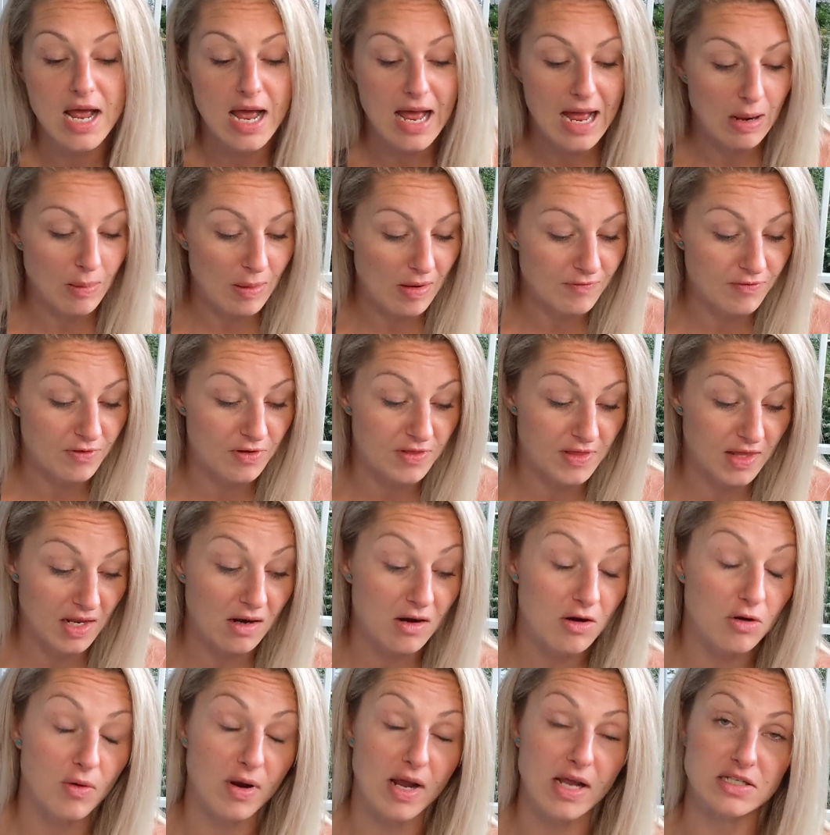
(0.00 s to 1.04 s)
However, they
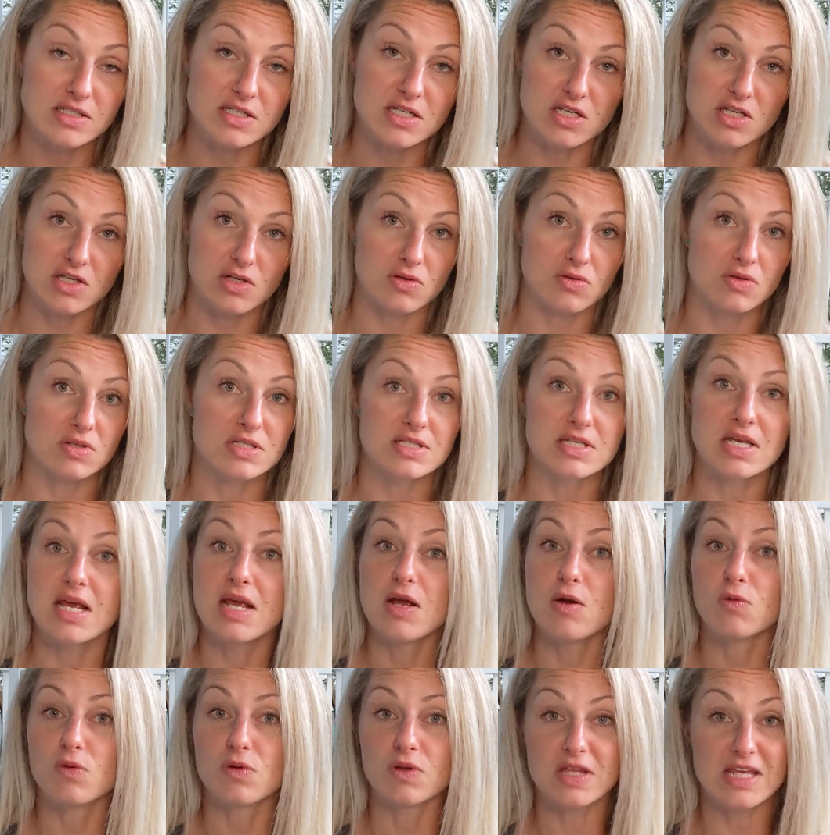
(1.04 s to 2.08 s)
are great to use
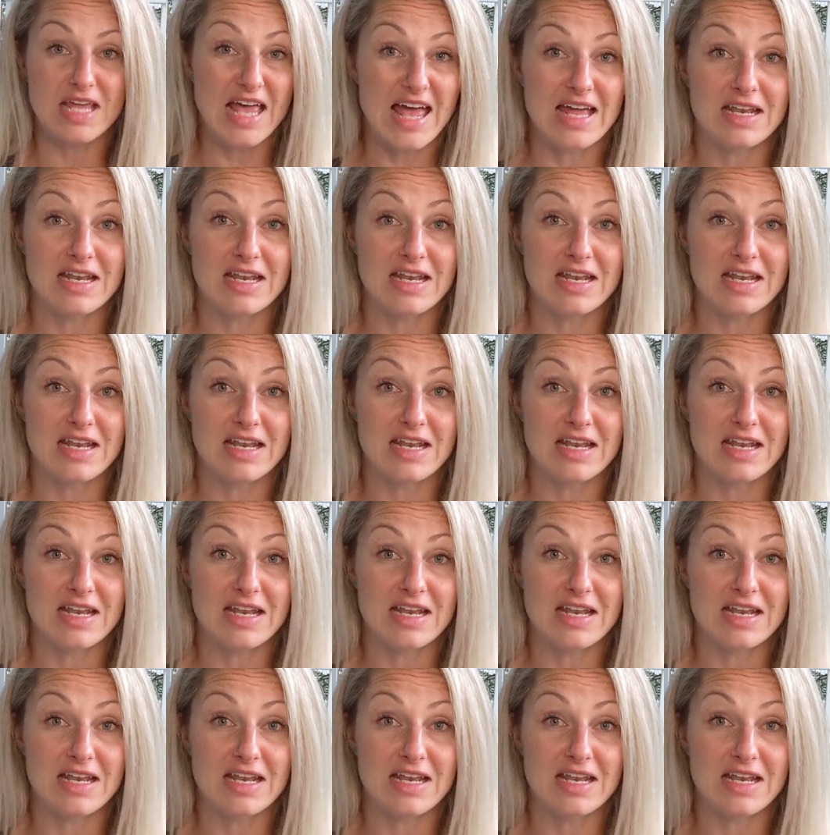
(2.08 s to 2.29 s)
really